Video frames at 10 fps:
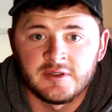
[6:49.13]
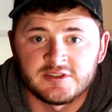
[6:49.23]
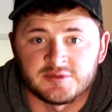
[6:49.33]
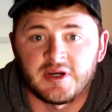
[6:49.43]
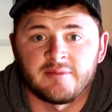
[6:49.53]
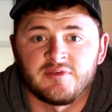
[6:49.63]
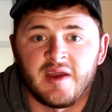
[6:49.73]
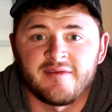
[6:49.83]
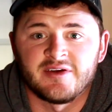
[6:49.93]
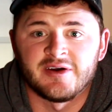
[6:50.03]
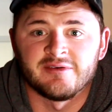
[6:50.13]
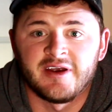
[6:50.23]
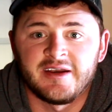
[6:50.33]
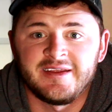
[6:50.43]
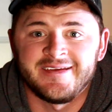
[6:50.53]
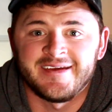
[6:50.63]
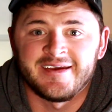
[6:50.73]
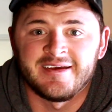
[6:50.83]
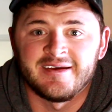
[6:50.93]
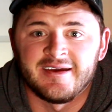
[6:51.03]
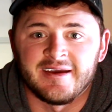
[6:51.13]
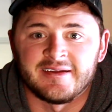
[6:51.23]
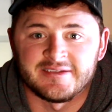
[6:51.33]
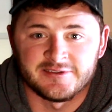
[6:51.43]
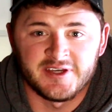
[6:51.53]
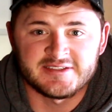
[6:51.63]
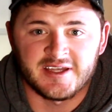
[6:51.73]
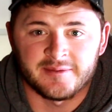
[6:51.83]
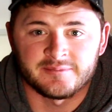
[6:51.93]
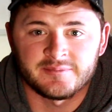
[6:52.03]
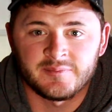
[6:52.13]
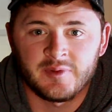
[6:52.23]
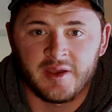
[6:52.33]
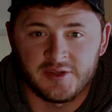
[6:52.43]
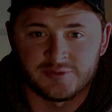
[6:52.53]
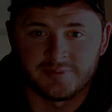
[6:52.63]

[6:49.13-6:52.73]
subscribe if you haven't already, and until next time, catch